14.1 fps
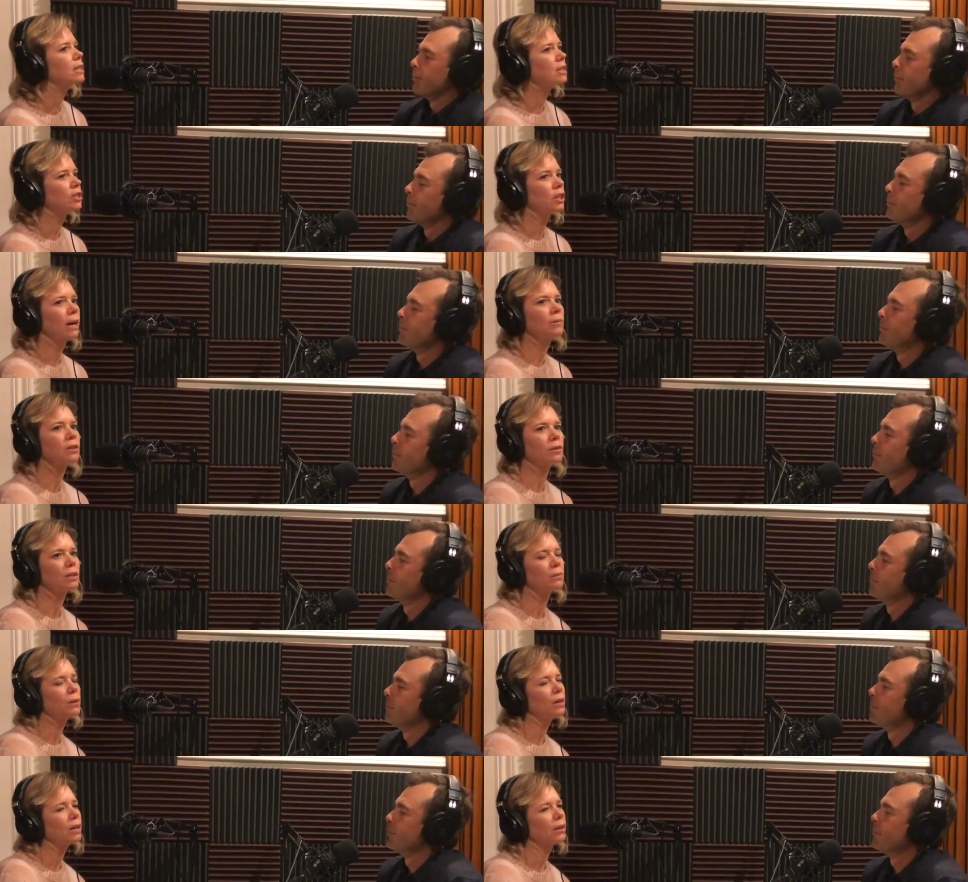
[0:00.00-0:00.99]
Speaker 1: is a chapter in
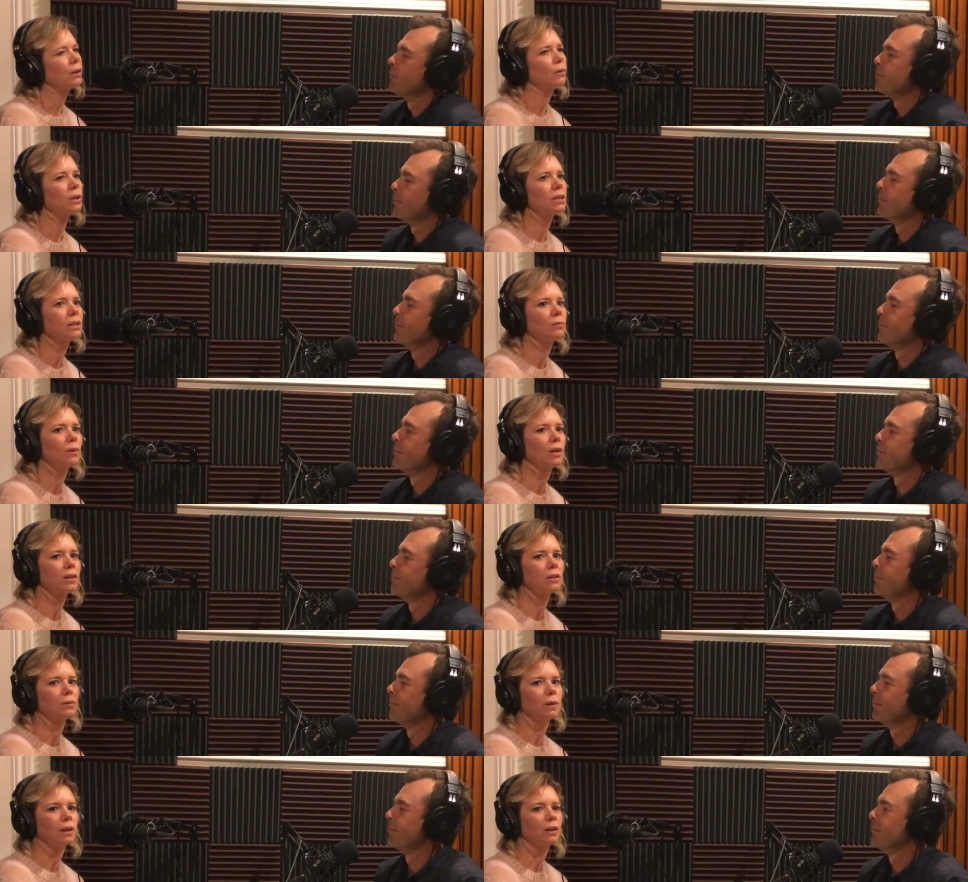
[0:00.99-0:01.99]
the book, and I wondered whether
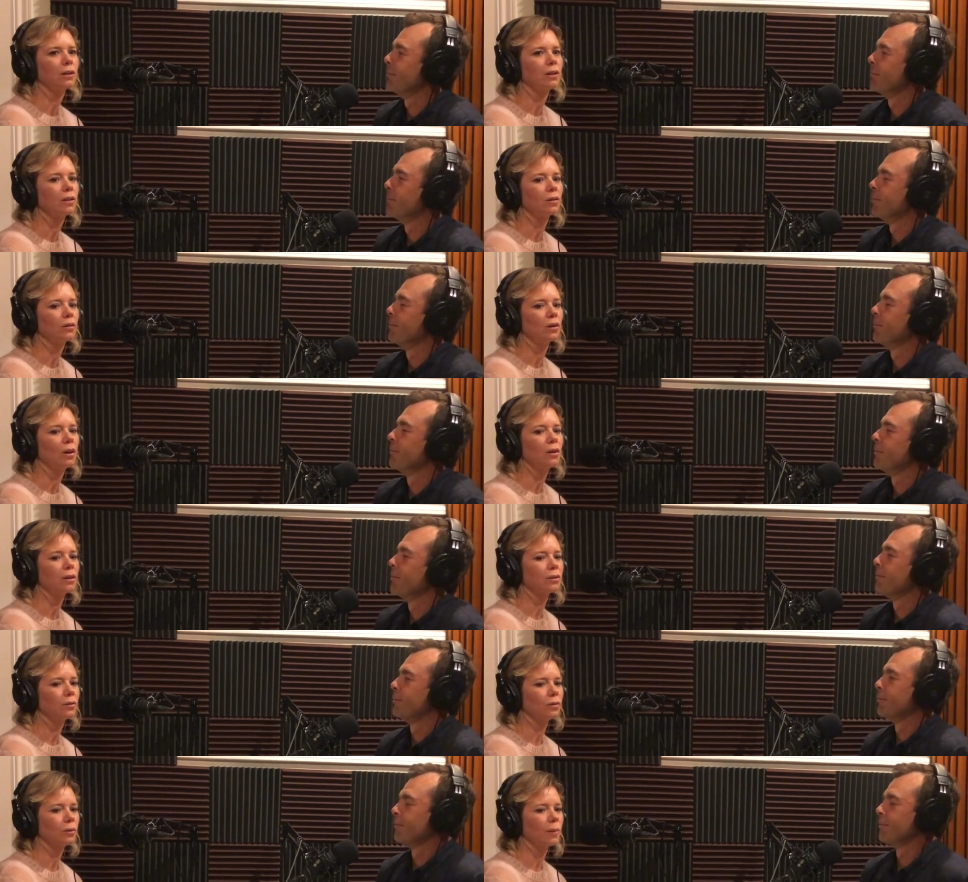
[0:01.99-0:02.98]
to include it or not. It's
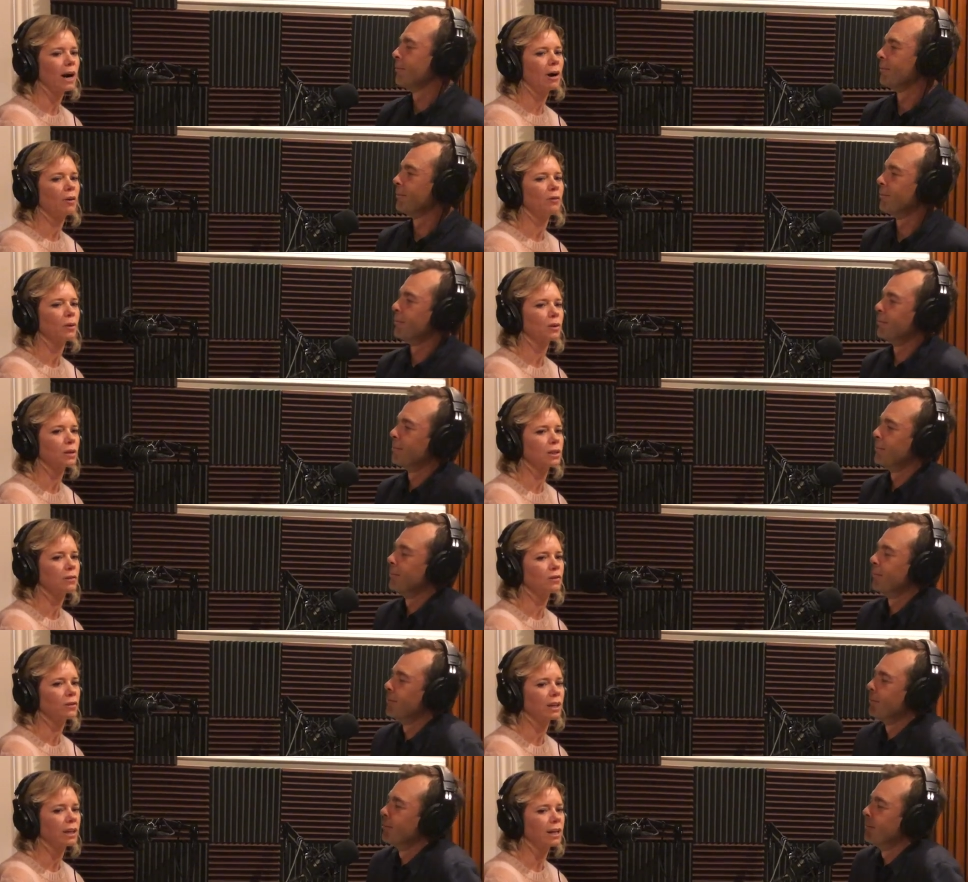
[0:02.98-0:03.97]
called The Power of
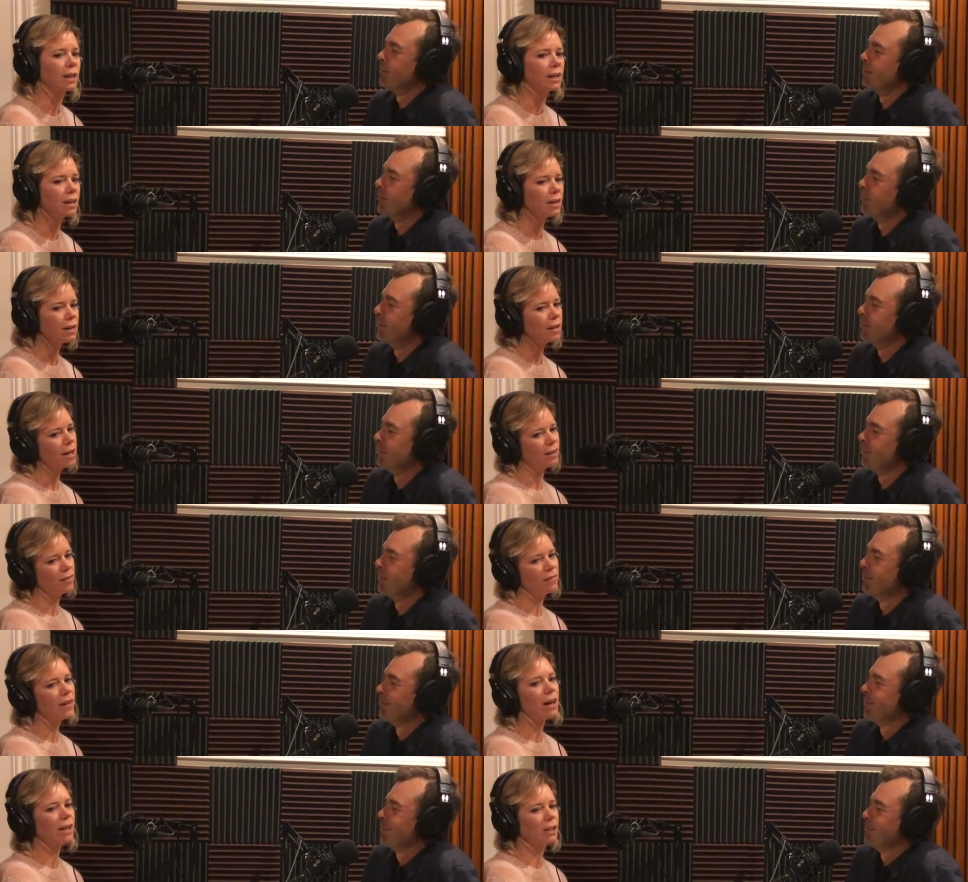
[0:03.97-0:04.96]
Positive Drinking. And
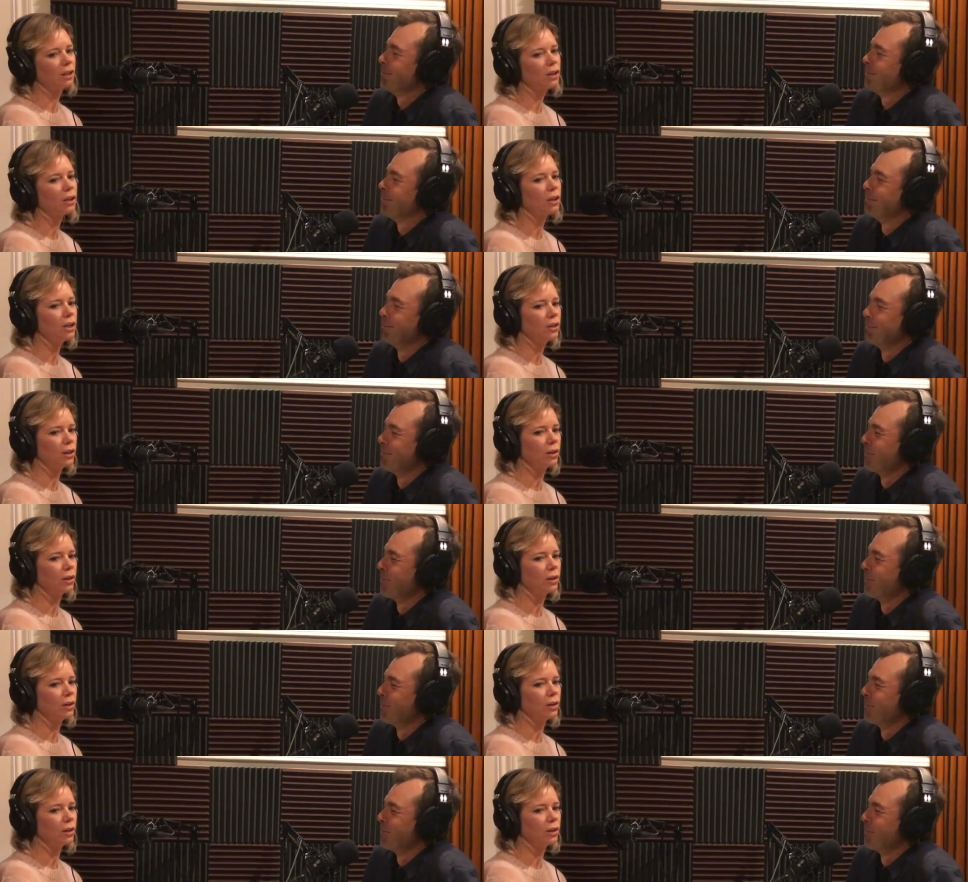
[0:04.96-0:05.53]
in that, I look mm-hmm. at, you